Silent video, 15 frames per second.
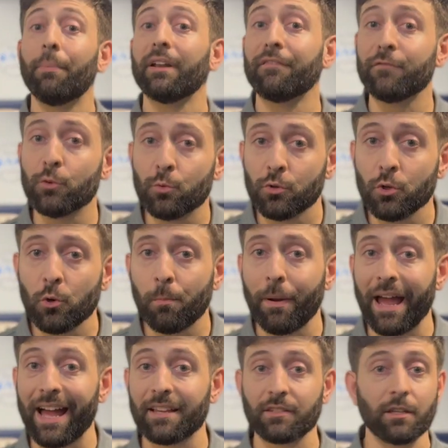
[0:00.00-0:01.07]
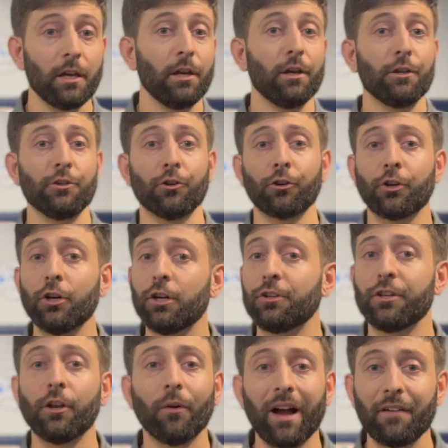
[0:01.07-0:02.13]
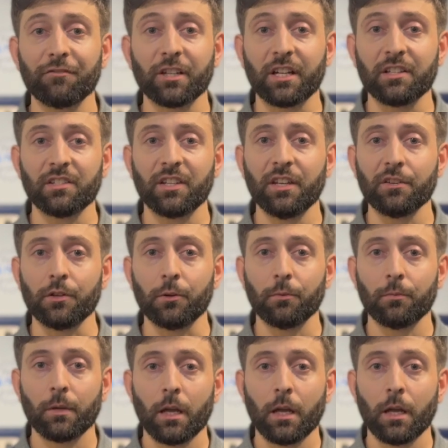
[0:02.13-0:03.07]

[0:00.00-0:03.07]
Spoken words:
but if you do pass, you're good. You don't have to continue.